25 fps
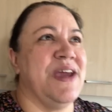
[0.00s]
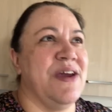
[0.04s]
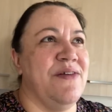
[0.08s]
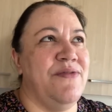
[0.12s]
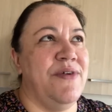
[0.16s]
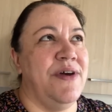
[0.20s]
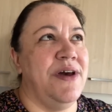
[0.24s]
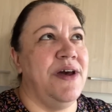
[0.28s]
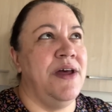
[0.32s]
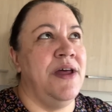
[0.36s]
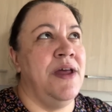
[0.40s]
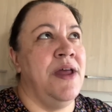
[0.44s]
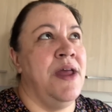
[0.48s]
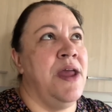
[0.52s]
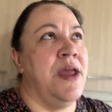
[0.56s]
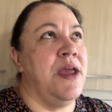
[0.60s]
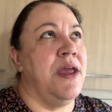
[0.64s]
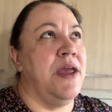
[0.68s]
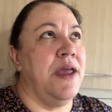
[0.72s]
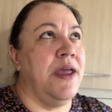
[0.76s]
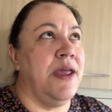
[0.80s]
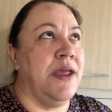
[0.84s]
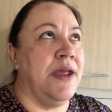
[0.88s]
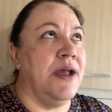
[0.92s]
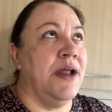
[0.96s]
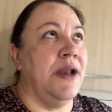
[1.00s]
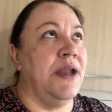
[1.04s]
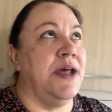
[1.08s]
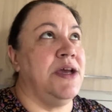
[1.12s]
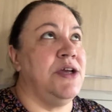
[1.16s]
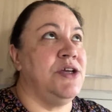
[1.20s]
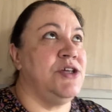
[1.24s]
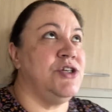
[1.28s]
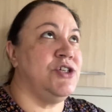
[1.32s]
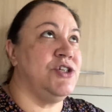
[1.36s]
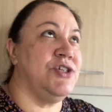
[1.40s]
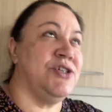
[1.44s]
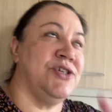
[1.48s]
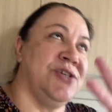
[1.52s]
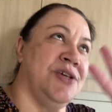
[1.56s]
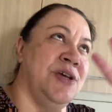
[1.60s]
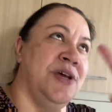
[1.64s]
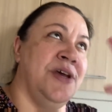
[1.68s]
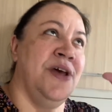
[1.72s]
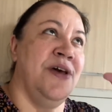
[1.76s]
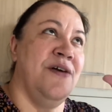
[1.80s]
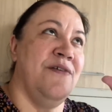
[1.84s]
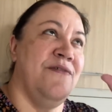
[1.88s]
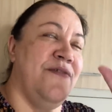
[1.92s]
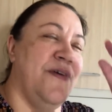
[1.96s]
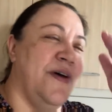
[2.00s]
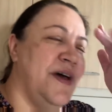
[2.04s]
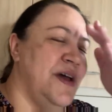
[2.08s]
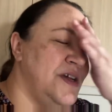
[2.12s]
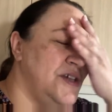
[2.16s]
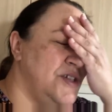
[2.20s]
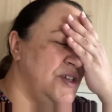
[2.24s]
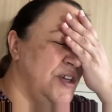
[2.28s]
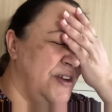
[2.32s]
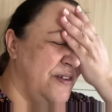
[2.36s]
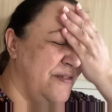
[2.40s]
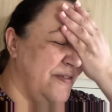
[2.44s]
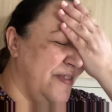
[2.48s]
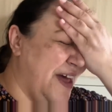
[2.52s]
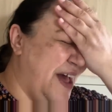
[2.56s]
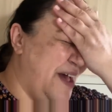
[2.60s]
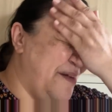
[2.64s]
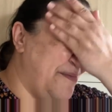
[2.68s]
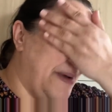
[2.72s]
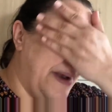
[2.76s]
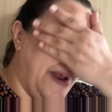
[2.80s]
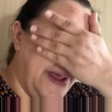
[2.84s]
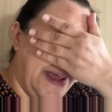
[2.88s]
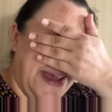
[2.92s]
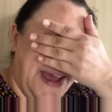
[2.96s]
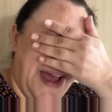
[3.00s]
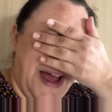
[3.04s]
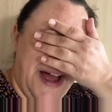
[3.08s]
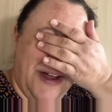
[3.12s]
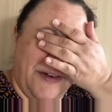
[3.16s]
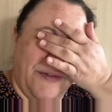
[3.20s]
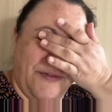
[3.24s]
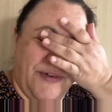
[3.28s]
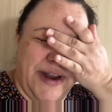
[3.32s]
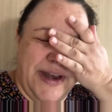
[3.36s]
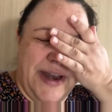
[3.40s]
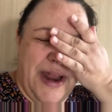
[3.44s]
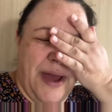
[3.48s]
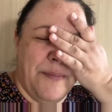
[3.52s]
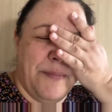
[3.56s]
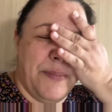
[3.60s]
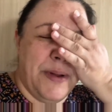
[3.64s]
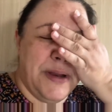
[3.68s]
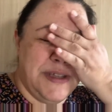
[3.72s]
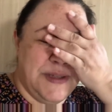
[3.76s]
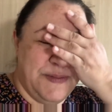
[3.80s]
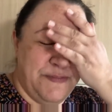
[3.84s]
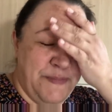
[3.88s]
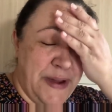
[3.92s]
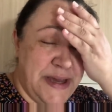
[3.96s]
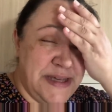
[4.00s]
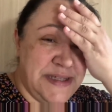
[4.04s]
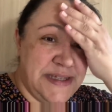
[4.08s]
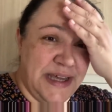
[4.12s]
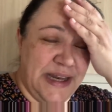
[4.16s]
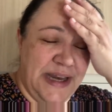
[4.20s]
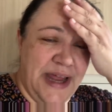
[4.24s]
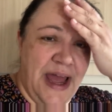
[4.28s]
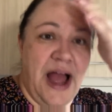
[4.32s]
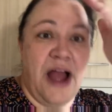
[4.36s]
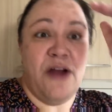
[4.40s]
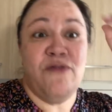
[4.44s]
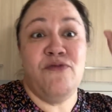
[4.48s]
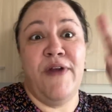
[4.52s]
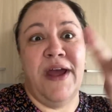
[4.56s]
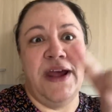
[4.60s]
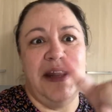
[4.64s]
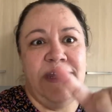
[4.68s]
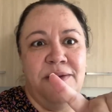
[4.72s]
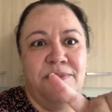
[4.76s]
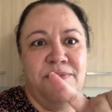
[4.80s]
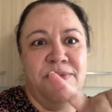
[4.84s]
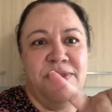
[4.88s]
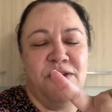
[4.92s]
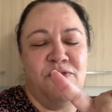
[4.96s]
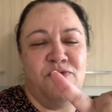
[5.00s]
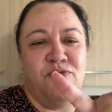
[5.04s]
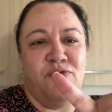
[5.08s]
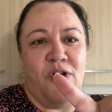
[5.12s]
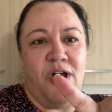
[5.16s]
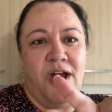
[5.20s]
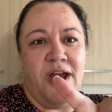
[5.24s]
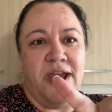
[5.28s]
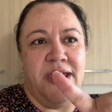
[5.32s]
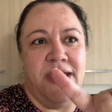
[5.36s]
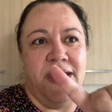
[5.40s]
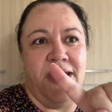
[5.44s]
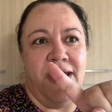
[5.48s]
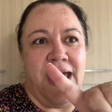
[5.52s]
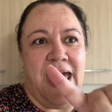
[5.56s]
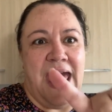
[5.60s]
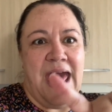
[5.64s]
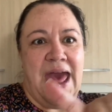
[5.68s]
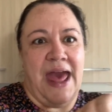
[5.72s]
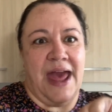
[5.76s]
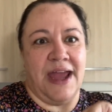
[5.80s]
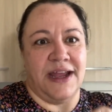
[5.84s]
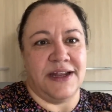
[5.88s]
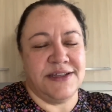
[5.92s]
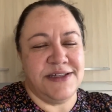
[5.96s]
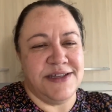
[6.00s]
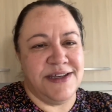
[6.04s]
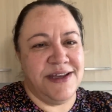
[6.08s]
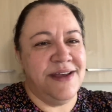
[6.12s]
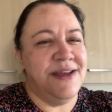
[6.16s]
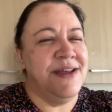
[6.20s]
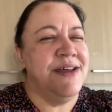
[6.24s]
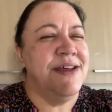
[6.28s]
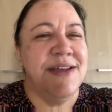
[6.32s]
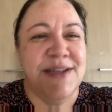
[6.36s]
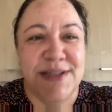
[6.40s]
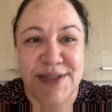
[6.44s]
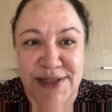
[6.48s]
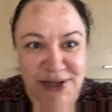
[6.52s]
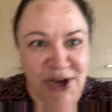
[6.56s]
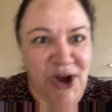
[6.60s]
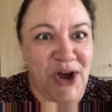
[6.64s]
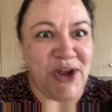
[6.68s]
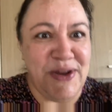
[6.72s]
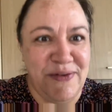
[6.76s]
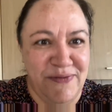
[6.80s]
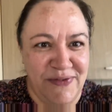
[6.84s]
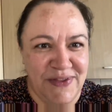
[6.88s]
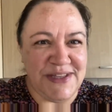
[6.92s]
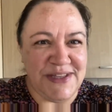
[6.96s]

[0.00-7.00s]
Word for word: of a English version of that, but I can't right now. But it's basically, I read him the riot act. It's kind of